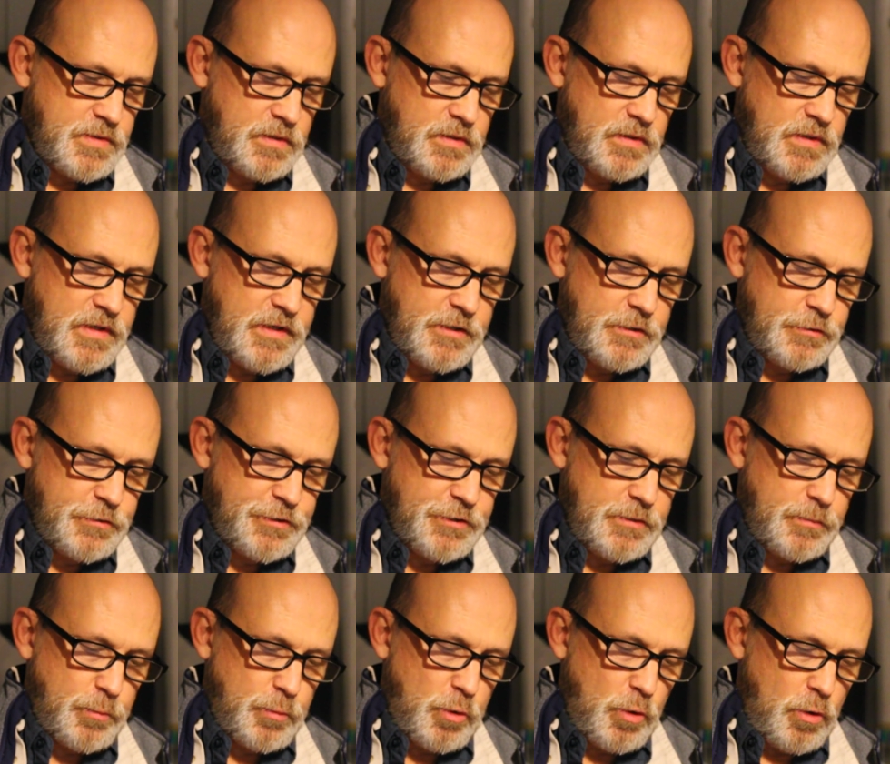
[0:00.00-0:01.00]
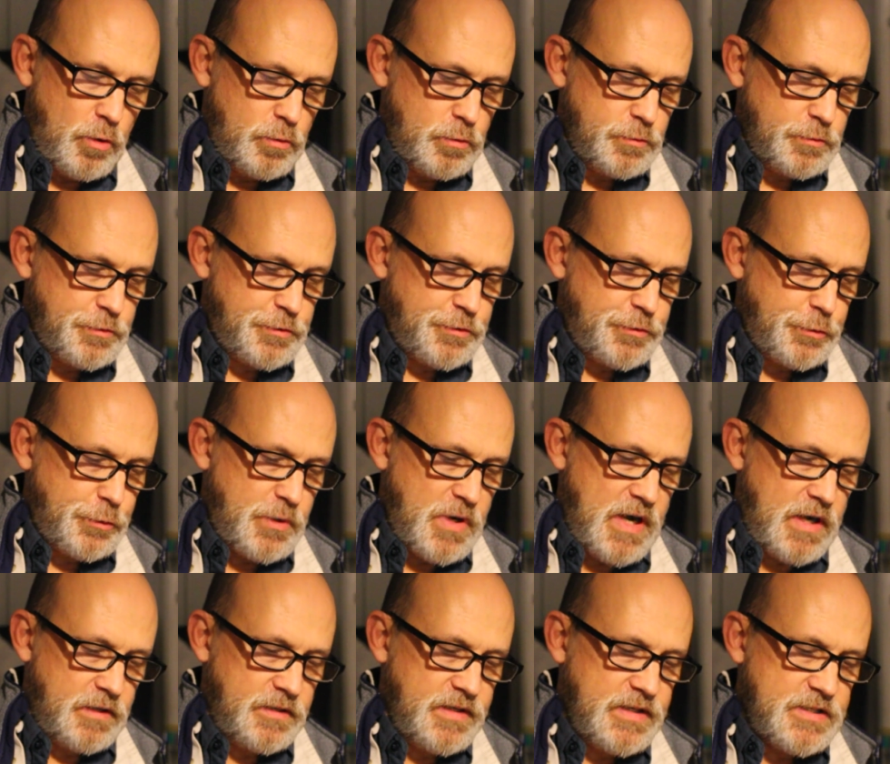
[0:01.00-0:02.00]
in leadership roles
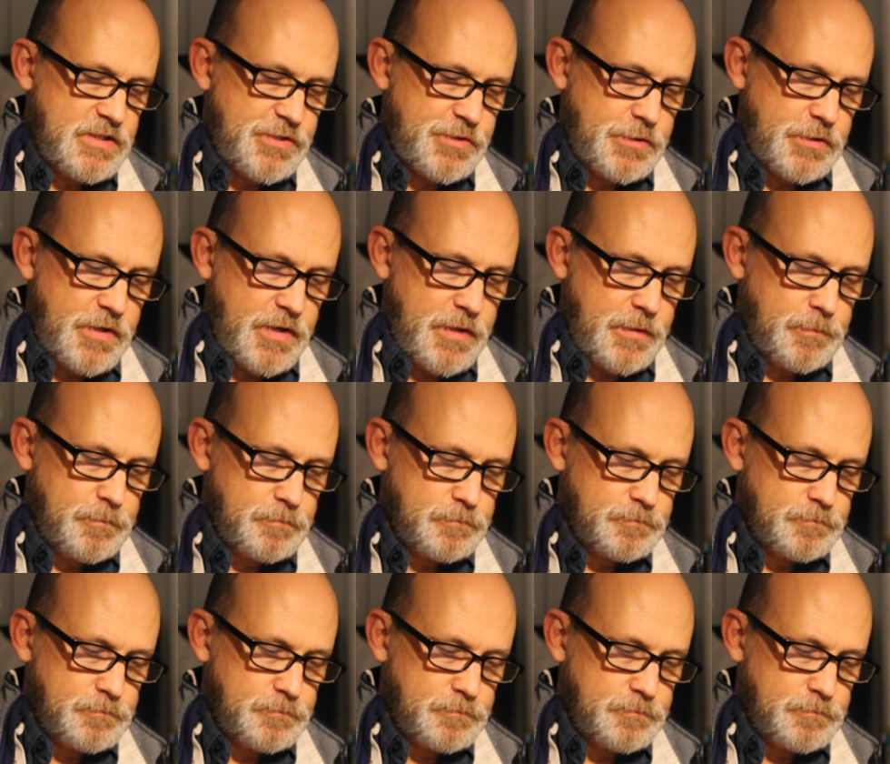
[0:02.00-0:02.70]
throughout history.